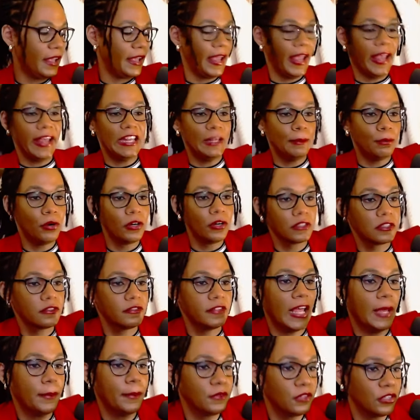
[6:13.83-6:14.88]
80 points of
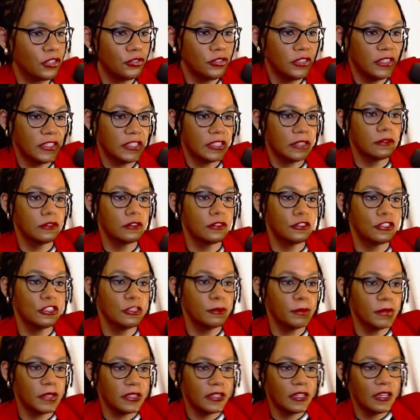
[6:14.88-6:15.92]
damage because you did something
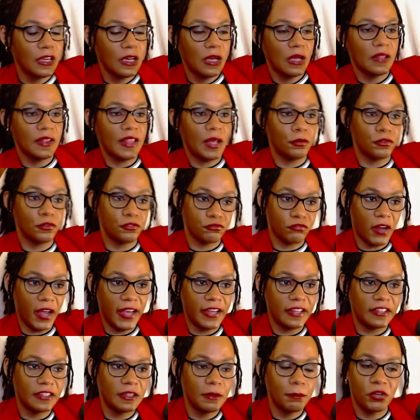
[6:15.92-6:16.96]
stupid that was
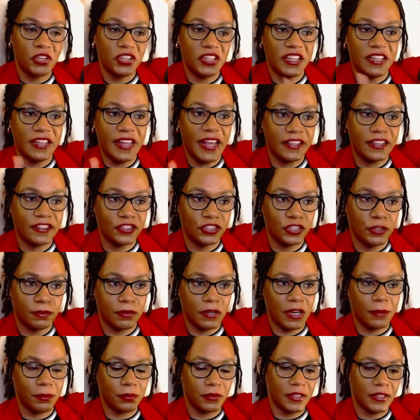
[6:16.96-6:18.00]
right, but you didn't execute
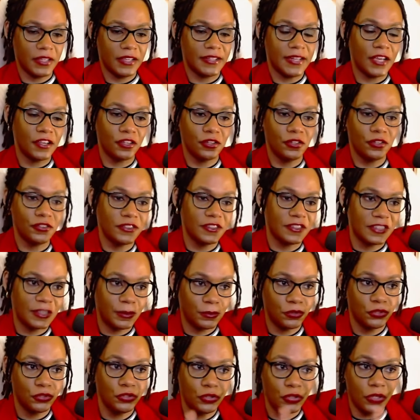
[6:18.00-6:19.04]
properly, and now you're losing to
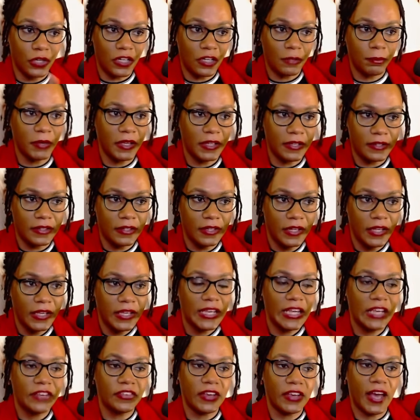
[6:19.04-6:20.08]
someone who you could have beaten
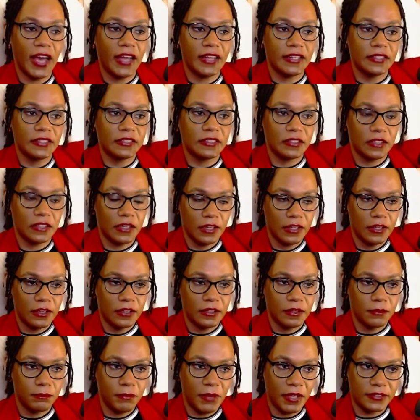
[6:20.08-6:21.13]
if you hadn't
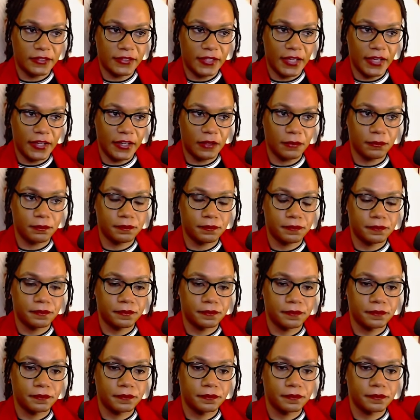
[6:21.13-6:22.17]
messed that up.
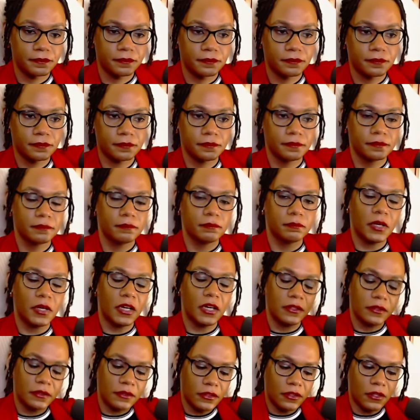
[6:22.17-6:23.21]
But,
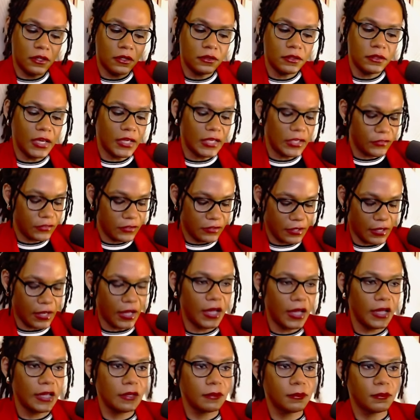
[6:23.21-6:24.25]
you know, you gotta give it
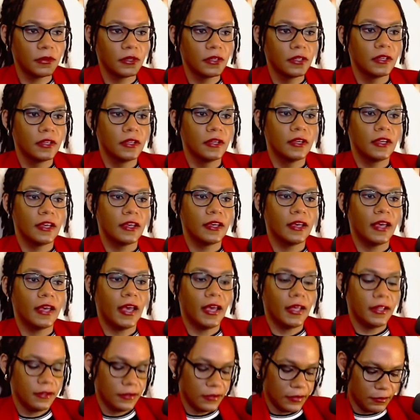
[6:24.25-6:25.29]
time.
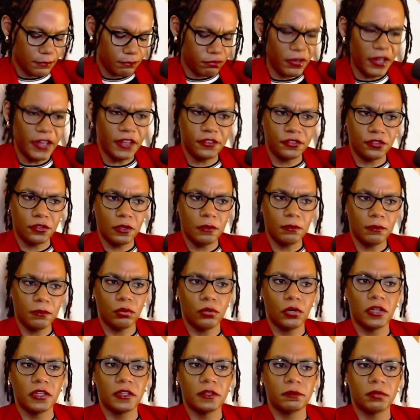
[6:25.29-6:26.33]
And breaks are
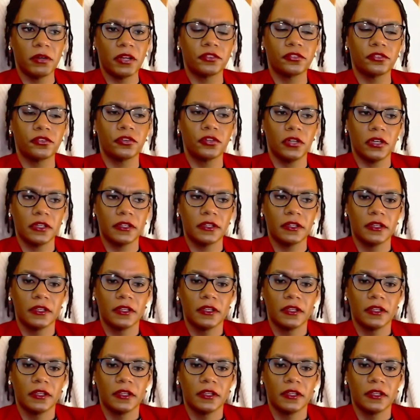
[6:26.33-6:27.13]
important. Breaks are good.